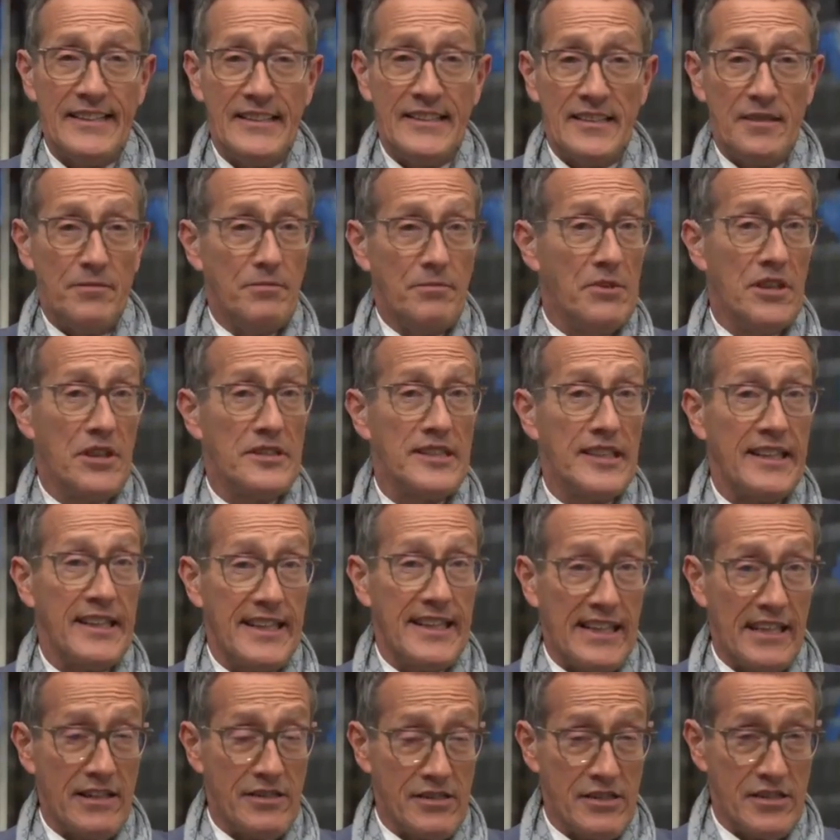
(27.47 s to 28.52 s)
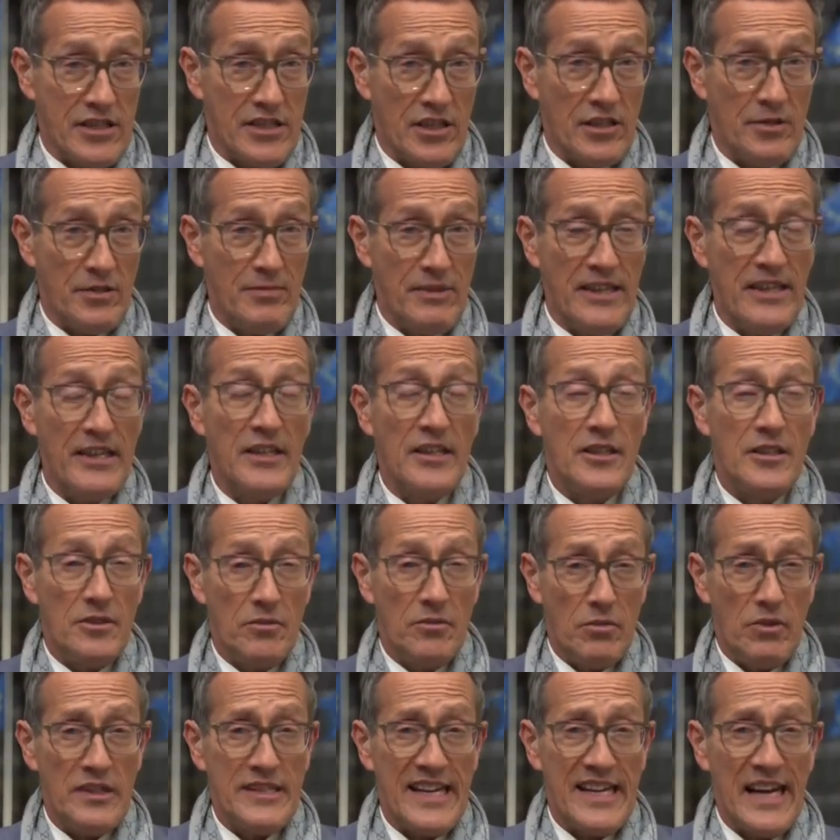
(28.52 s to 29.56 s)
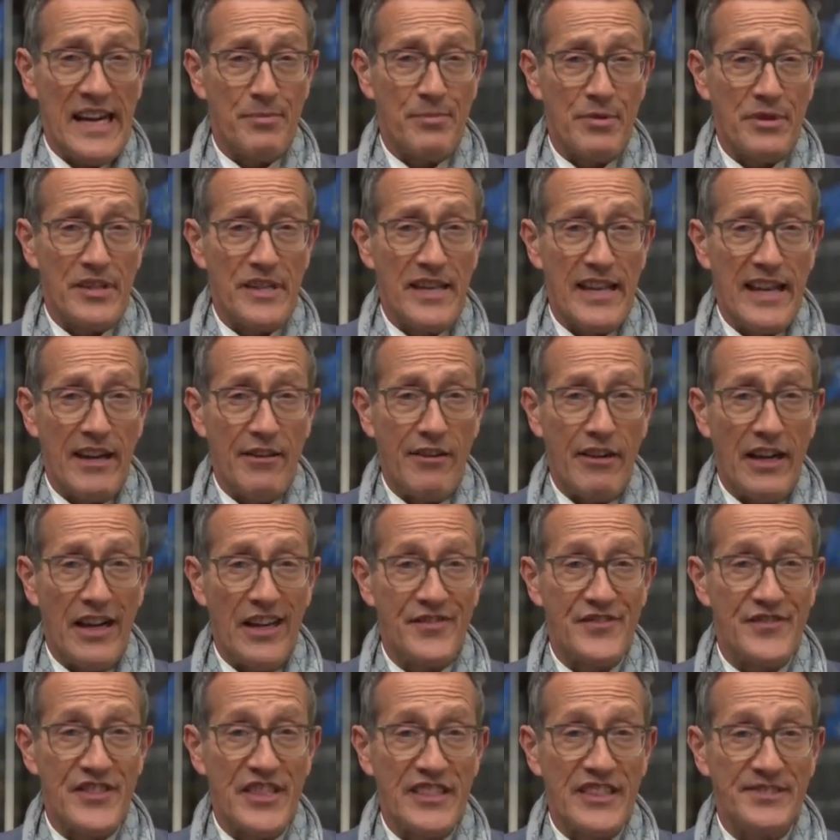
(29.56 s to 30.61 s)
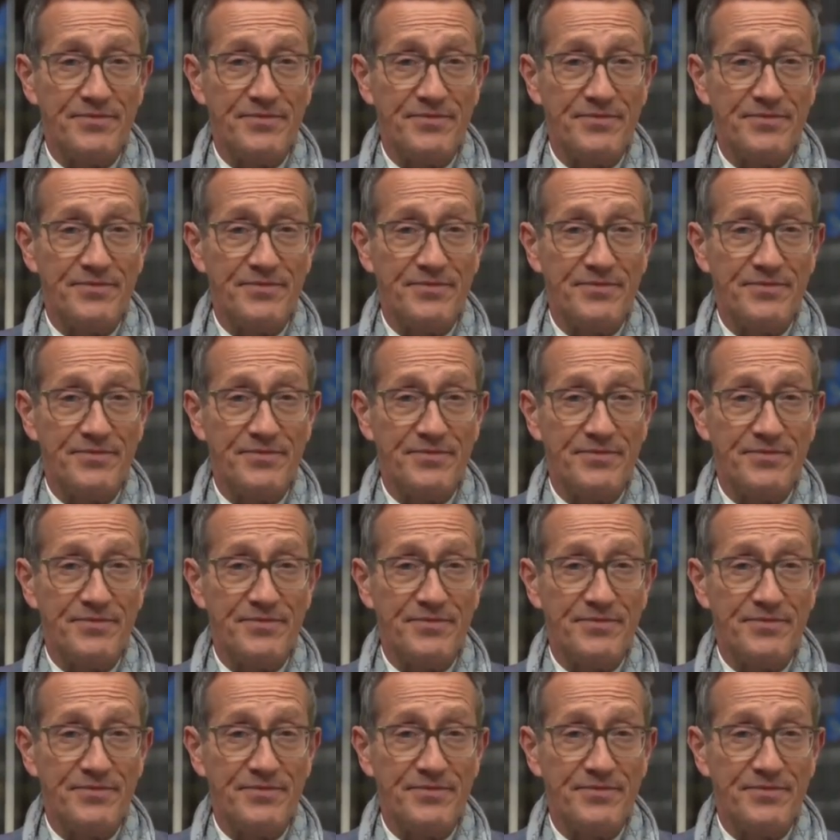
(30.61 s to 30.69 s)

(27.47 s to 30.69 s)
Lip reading: And Martin Gauss told me what happened thereafter.